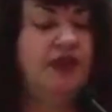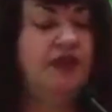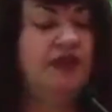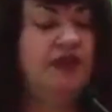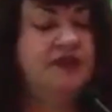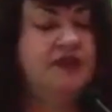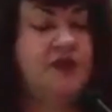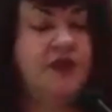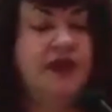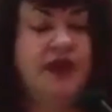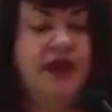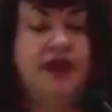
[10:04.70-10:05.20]

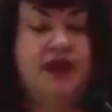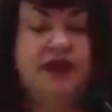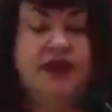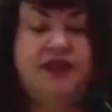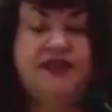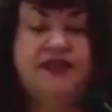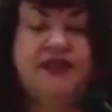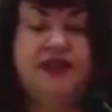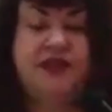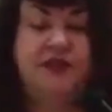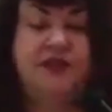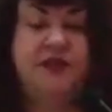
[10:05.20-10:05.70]
These
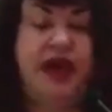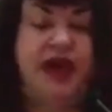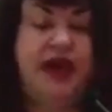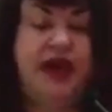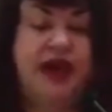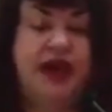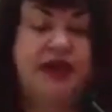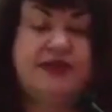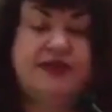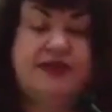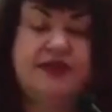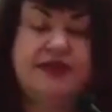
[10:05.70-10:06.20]
qualities have
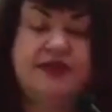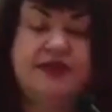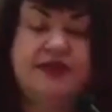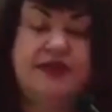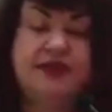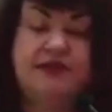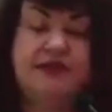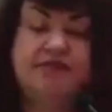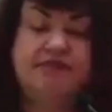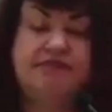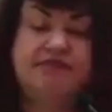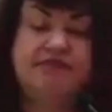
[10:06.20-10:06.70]
passed
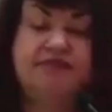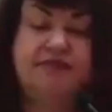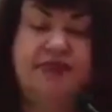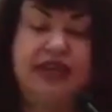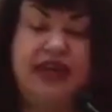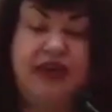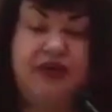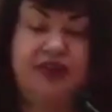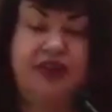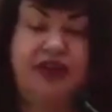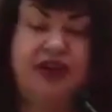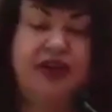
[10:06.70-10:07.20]

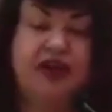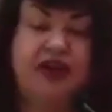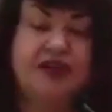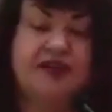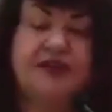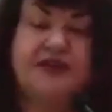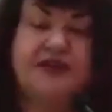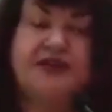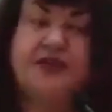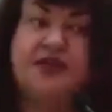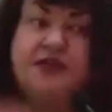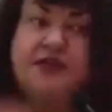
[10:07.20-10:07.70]
now to
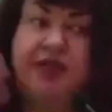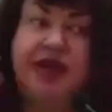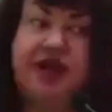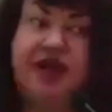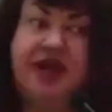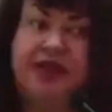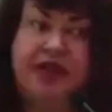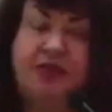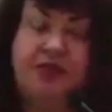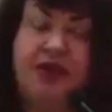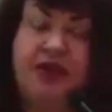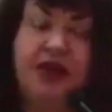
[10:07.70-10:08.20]
us to
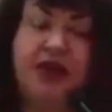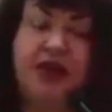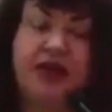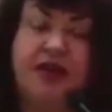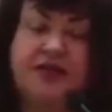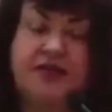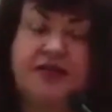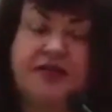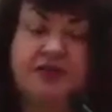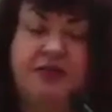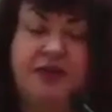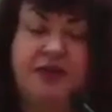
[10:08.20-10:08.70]
make them
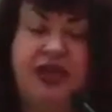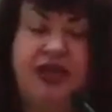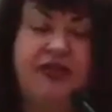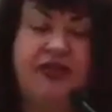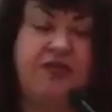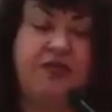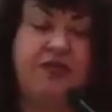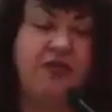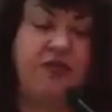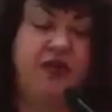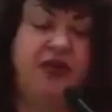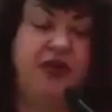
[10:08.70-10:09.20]
ours and make
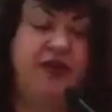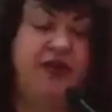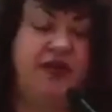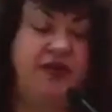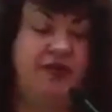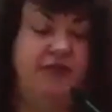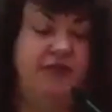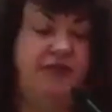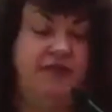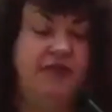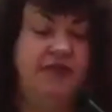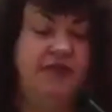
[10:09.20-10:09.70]
them
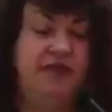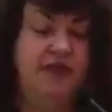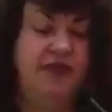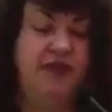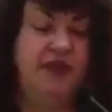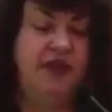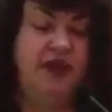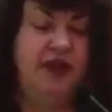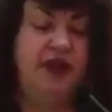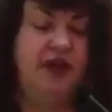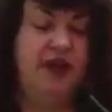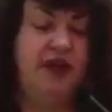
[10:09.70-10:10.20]
real.
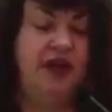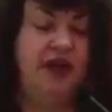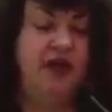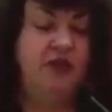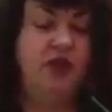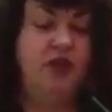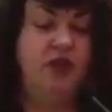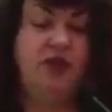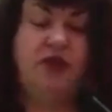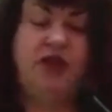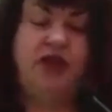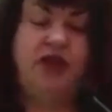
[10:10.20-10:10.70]

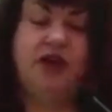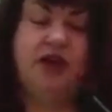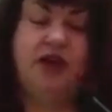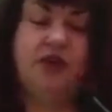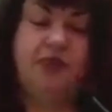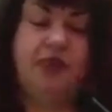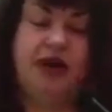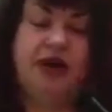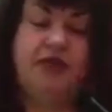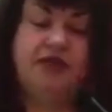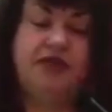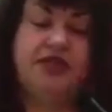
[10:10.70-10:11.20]
And what we are
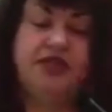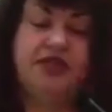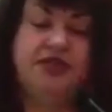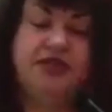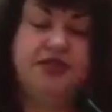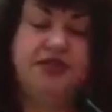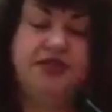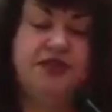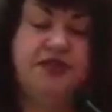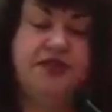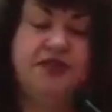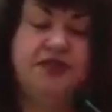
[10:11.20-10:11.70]
about to
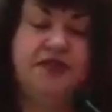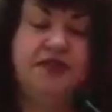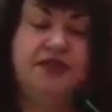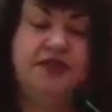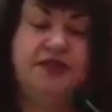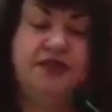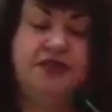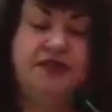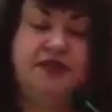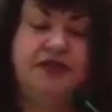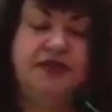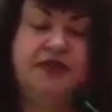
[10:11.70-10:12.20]
do
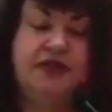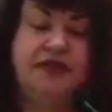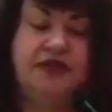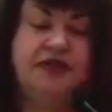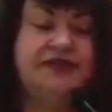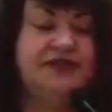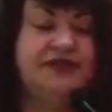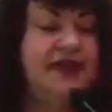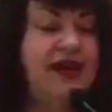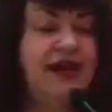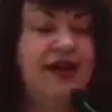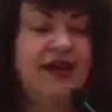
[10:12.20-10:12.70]

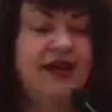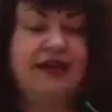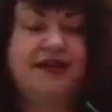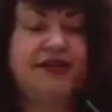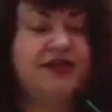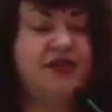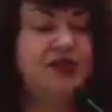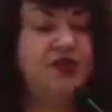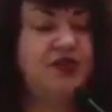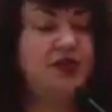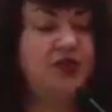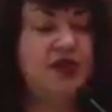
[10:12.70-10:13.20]
is not a
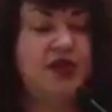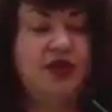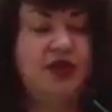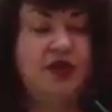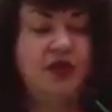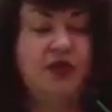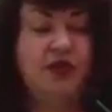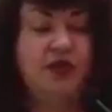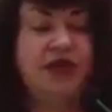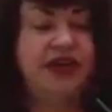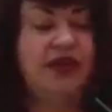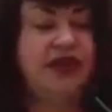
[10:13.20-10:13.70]

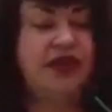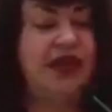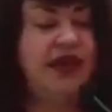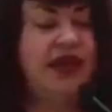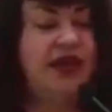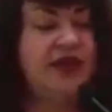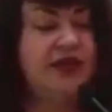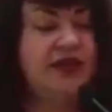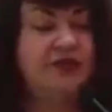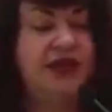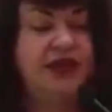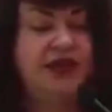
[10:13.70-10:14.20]
historical
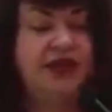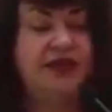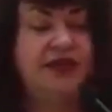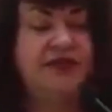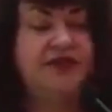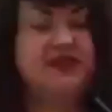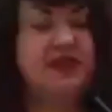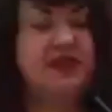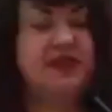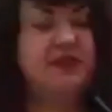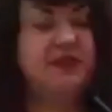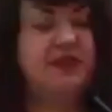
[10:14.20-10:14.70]
reenactment of
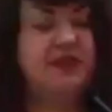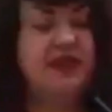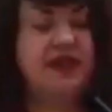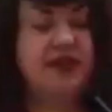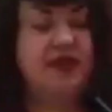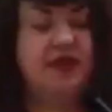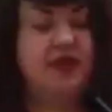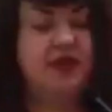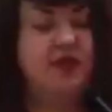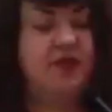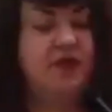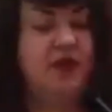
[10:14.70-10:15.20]

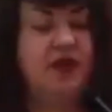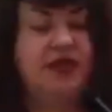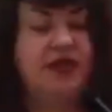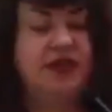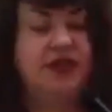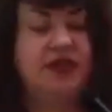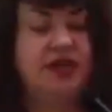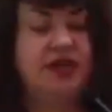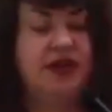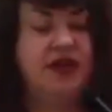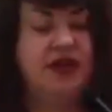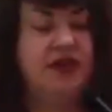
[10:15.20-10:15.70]
something over
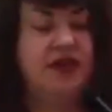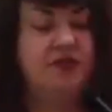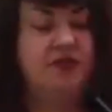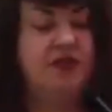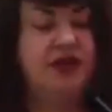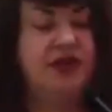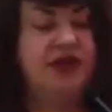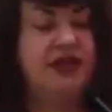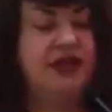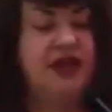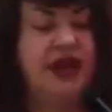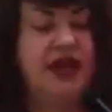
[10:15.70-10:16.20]
and done,
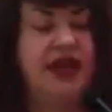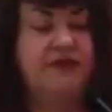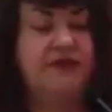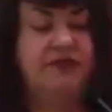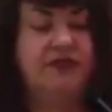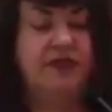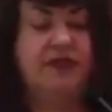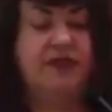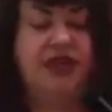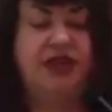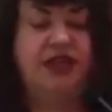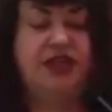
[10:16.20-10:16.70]
but an
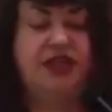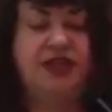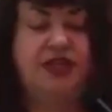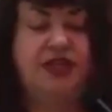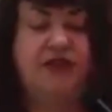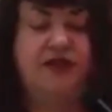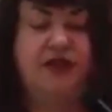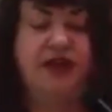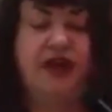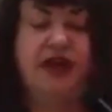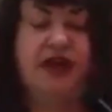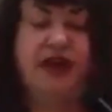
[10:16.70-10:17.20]
affirmation
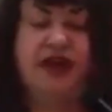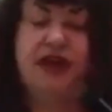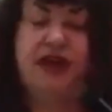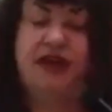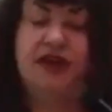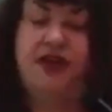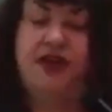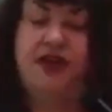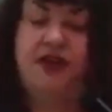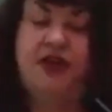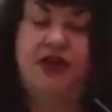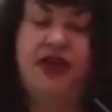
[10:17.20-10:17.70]
of our
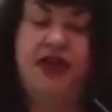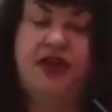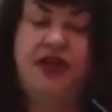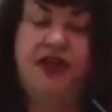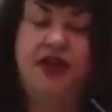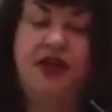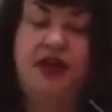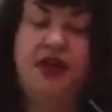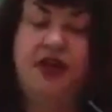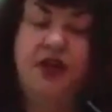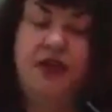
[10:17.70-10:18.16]
continuity